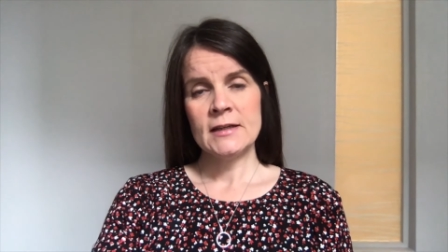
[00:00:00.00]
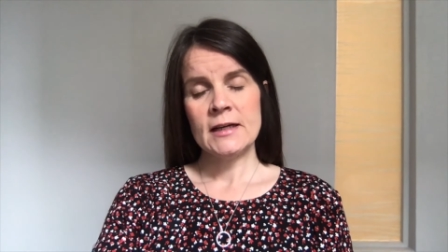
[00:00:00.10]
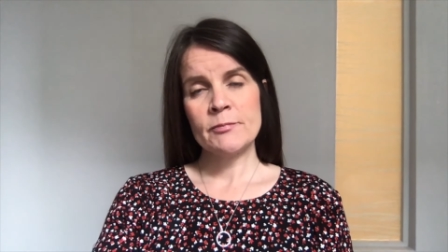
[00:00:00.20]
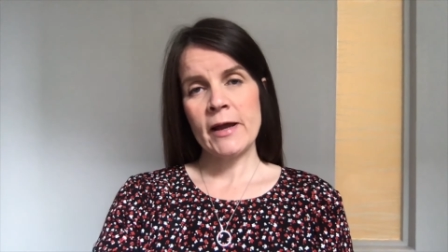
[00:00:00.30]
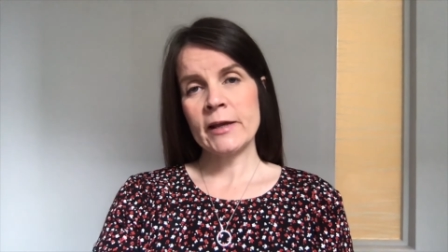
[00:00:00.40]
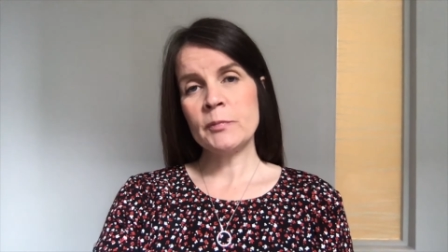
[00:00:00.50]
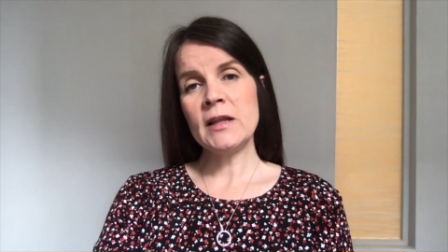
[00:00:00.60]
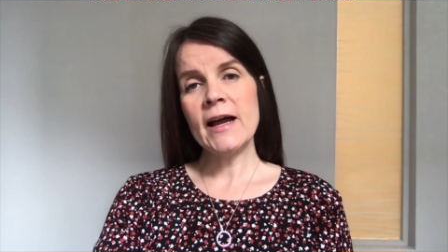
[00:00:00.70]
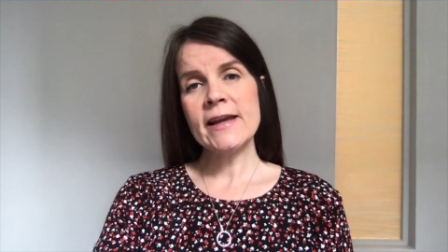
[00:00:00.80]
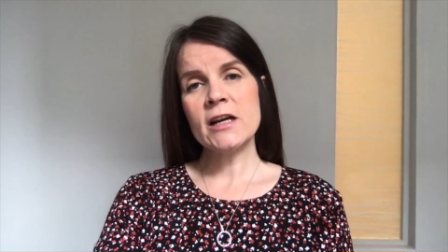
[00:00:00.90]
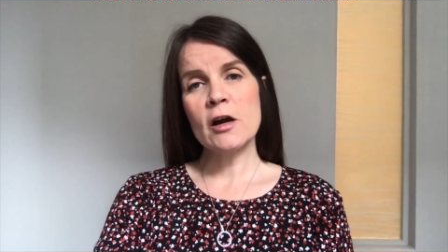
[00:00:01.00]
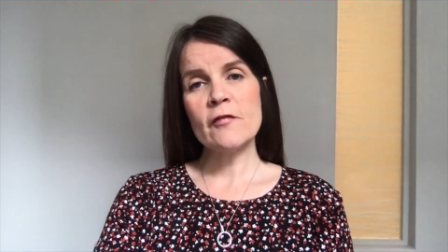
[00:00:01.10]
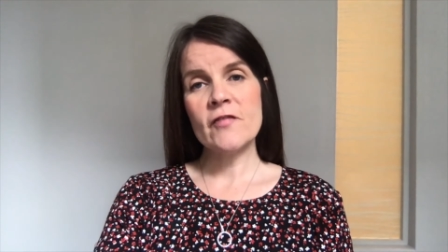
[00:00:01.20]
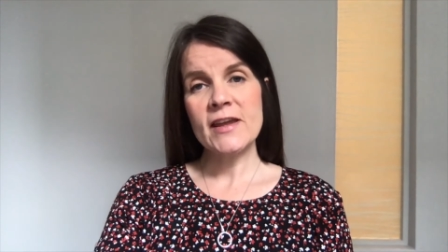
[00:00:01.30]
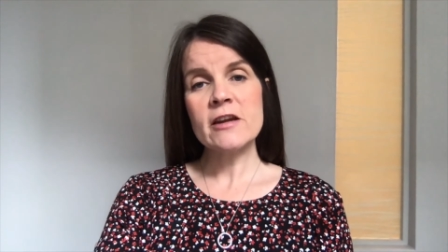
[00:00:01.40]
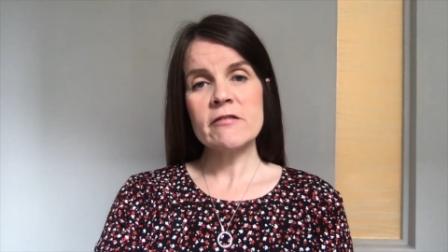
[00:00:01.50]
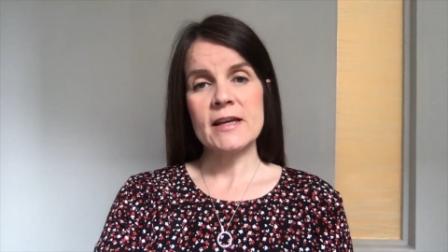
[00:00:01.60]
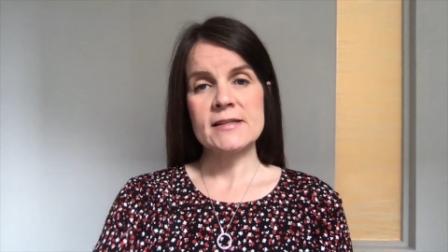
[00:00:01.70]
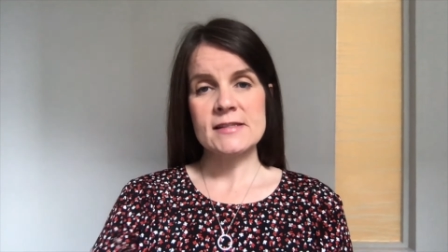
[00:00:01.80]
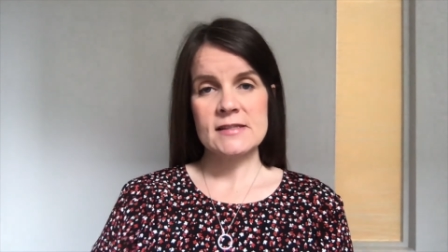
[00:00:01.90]
And by applying our
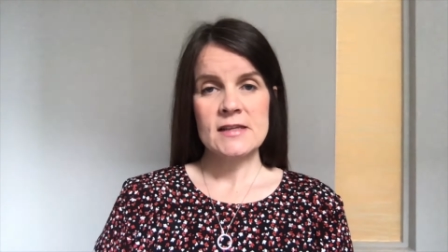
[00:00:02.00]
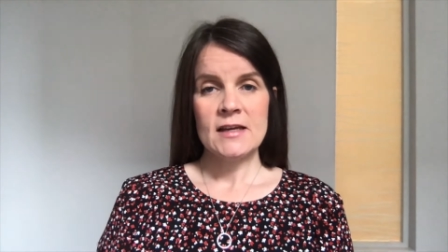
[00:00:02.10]
vigorous